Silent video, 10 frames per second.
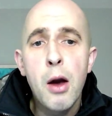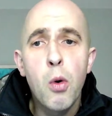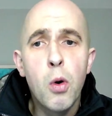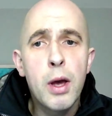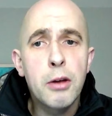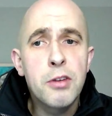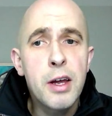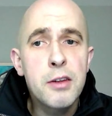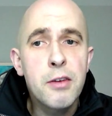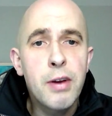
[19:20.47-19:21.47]
Or
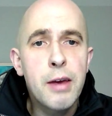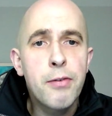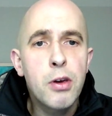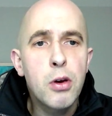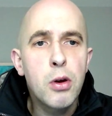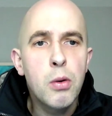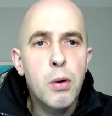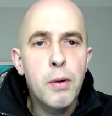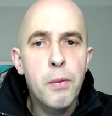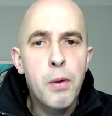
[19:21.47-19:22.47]
alternatively, if
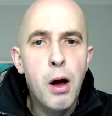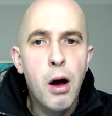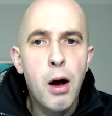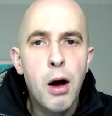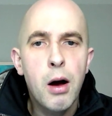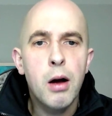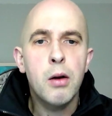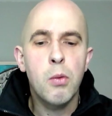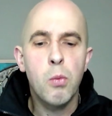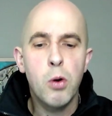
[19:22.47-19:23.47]
you are
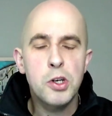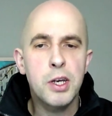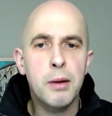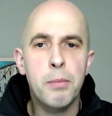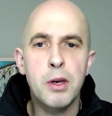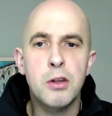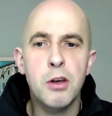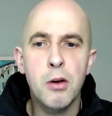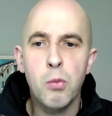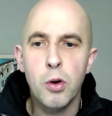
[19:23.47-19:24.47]
watching but you
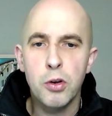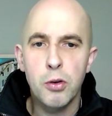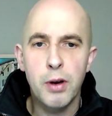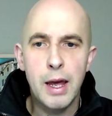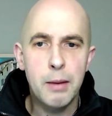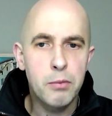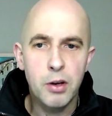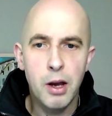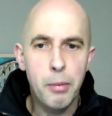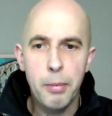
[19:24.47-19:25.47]
don't want your name to
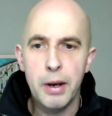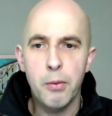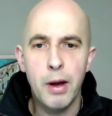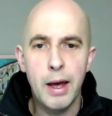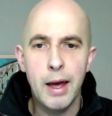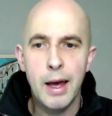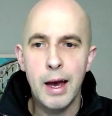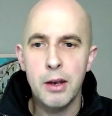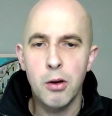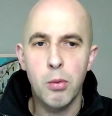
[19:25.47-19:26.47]
come up anywhere
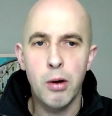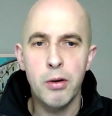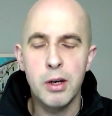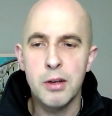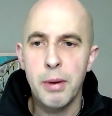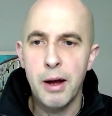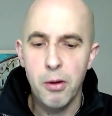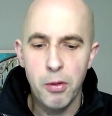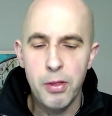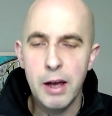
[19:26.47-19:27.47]
and you're worried
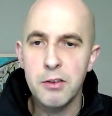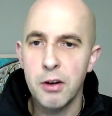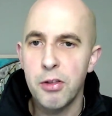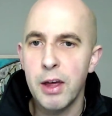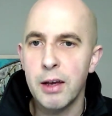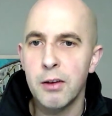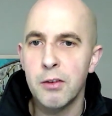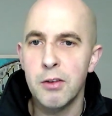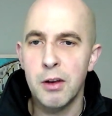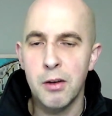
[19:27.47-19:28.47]
about that side of
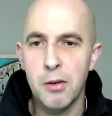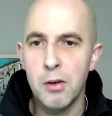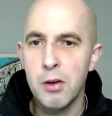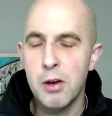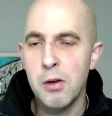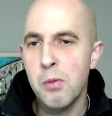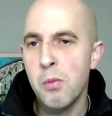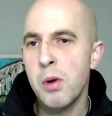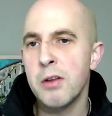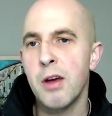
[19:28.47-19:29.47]
things and
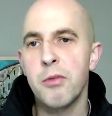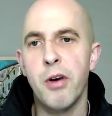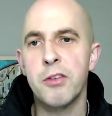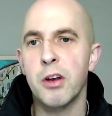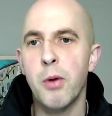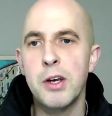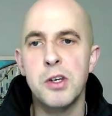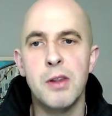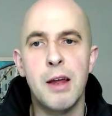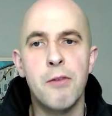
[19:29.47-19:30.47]
in terms of asking a
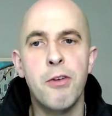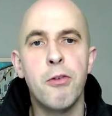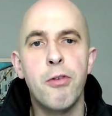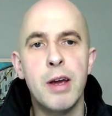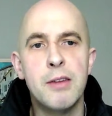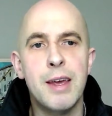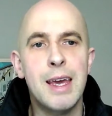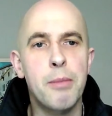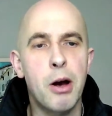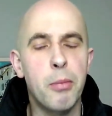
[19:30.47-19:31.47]
question, then feel free to
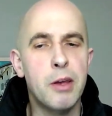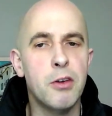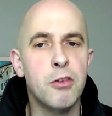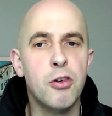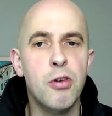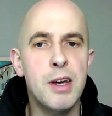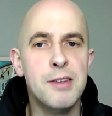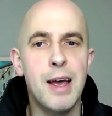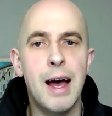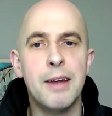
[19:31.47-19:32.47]
email me. So it's
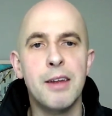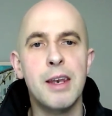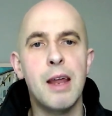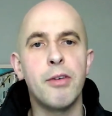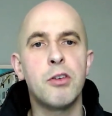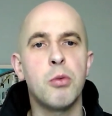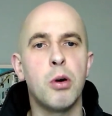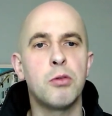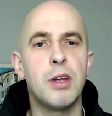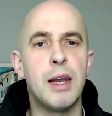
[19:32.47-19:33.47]

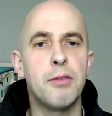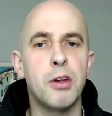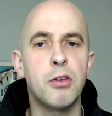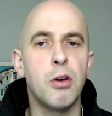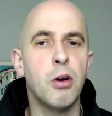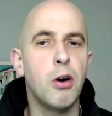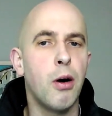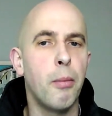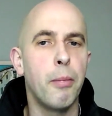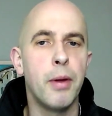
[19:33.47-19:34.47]

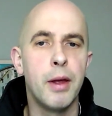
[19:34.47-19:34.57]
chris@nevertooldtolift.com.